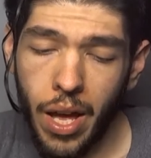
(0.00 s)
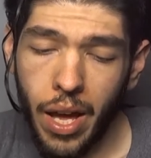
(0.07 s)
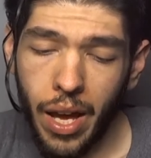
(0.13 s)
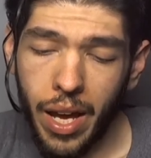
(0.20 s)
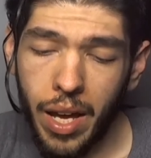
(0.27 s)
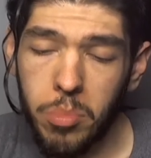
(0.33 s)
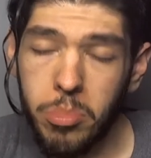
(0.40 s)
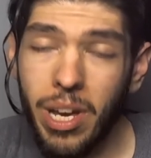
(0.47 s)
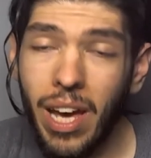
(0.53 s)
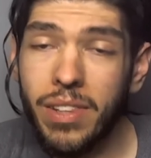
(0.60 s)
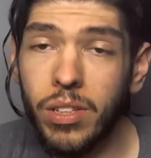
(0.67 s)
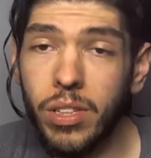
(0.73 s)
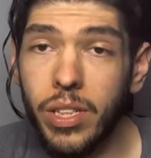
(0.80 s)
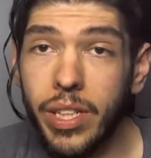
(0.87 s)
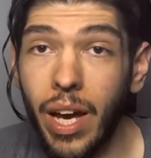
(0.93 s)
And be on the
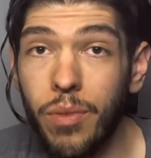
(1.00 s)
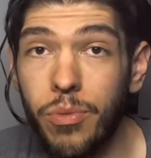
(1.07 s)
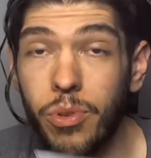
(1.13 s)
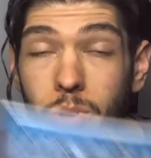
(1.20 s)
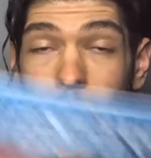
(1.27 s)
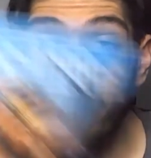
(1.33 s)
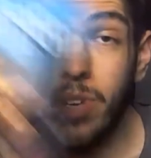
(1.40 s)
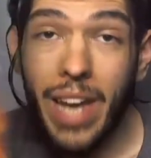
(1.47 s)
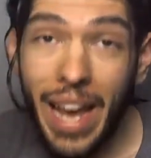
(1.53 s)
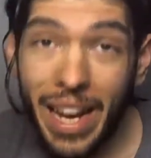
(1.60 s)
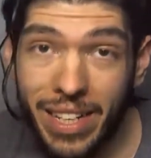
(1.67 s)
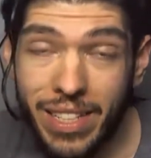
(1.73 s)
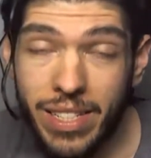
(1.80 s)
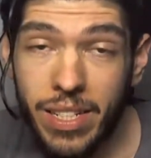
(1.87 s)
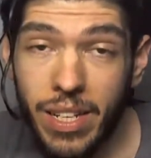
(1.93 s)
lookout for their
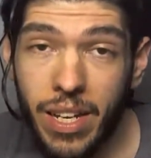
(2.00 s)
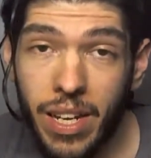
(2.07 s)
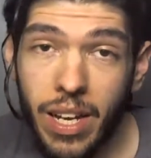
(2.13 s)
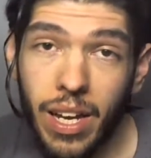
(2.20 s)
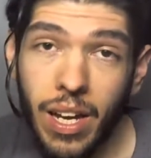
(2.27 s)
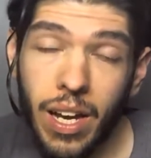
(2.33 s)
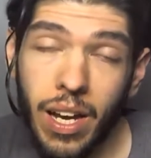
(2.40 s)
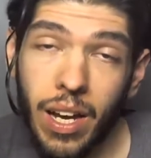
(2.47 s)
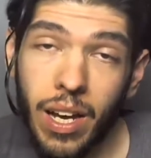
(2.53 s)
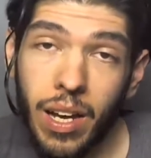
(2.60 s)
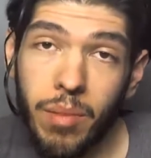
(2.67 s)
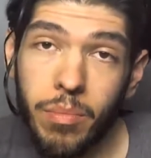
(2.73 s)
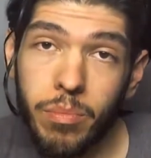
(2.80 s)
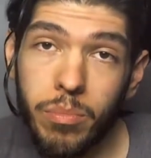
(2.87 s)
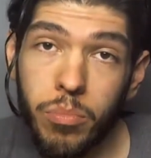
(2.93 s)
next
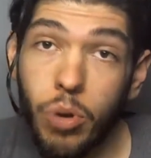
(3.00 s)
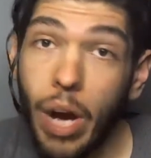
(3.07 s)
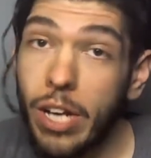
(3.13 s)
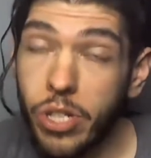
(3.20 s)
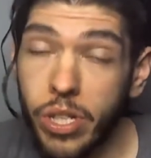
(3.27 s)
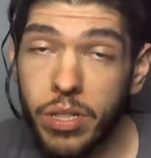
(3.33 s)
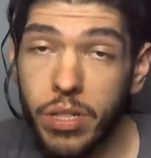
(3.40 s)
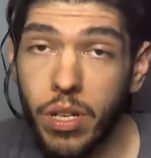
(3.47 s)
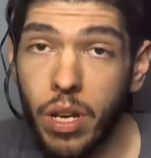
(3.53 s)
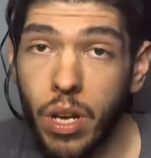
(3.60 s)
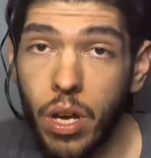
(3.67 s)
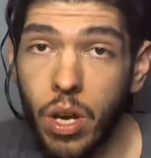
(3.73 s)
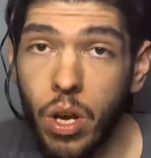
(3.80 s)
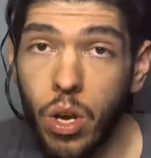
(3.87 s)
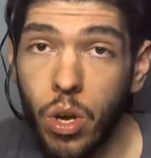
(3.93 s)
project,
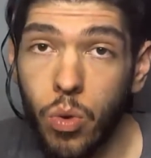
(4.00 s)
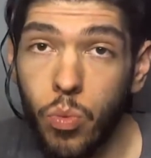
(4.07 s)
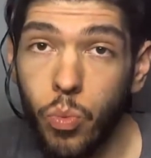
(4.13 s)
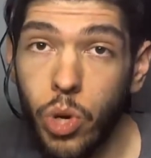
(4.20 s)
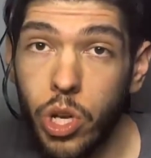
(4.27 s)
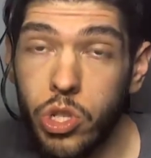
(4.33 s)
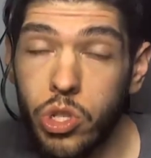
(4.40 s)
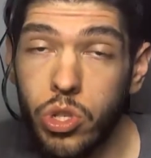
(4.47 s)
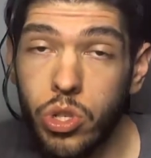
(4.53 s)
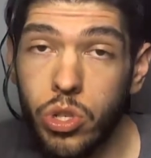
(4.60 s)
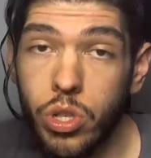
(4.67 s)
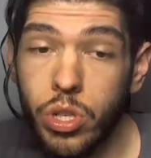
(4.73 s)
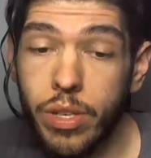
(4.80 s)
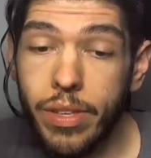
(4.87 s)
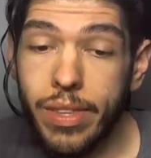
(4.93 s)
which
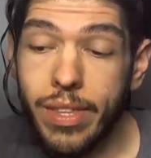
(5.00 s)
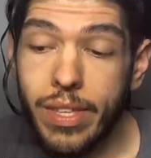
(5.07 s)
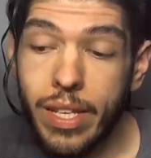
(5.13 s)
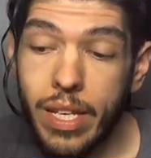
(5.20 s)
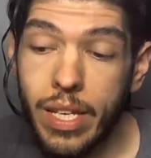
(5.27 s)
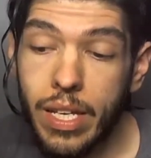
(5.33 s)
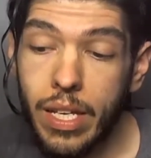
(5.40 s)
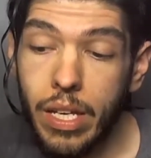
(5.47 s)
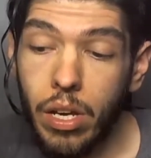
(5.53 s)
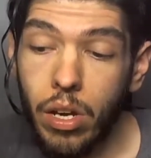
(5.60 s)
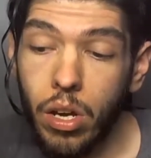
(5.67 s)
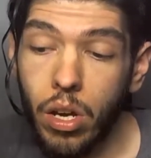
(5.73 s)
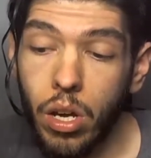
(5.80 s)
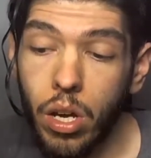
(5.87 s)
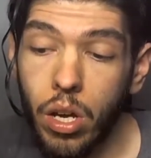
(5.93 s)
the
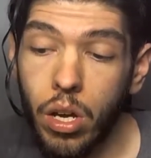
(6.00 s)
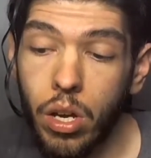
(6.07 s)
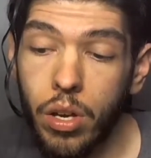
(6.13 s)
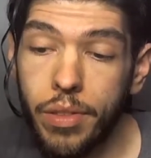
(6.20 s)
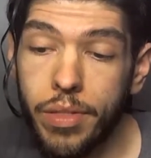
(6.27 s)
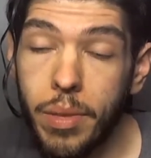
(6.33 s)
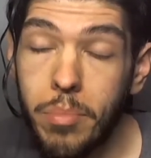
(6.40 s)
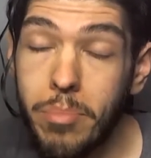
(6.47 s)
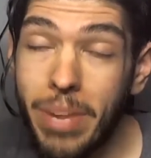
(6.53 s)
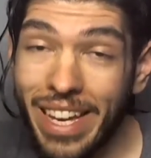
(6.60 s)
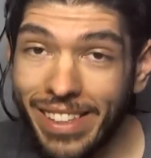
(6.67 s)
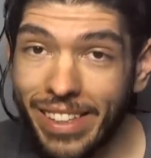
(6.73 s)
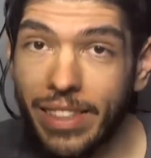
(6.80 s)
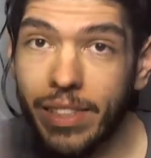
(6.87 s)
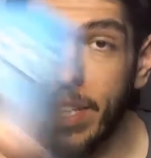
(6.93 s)

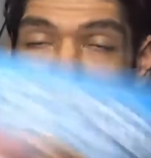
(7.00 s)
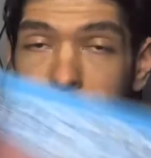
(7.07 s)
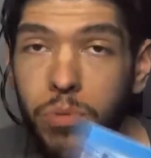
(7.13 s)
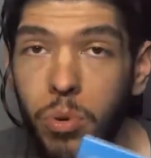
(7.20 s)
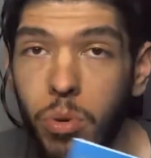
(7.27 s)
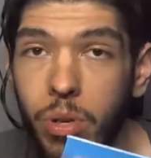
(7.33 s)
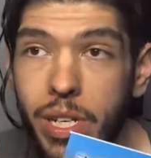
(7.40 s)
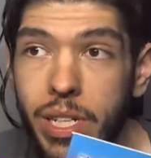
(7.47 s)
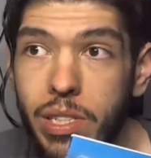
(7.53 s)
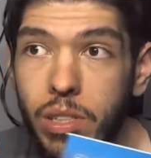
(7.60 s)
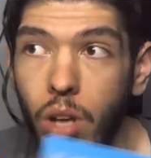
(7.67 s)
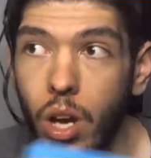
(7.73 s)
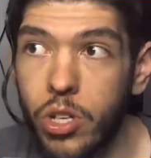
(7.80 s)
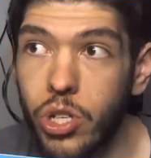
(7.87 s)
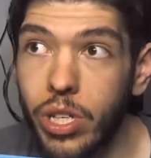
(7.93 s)
mailing list for is
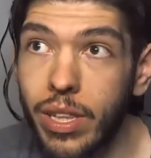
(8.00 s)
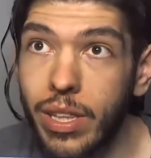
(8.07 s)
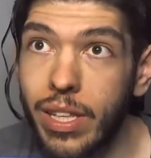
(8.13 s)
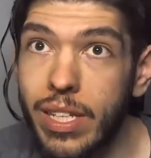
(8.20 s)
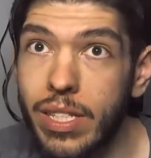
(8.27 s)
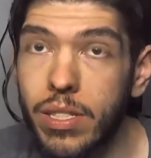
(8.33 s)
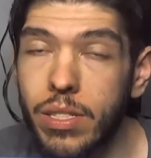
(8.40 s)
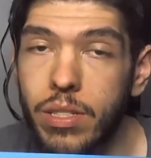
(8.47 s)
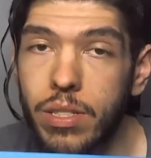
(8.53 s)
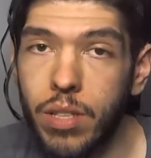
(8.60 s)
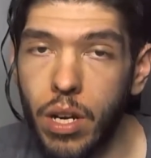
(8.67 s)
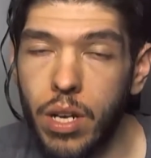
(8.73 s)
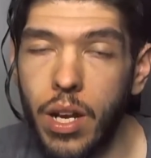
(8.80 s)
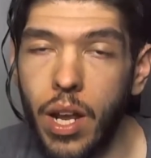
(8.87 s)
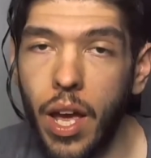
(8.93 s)
launching this
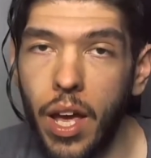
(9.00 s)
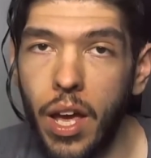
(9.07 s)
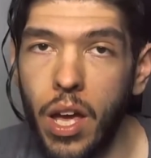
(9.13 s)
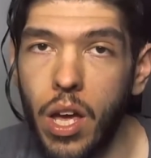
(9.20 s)
Sunday.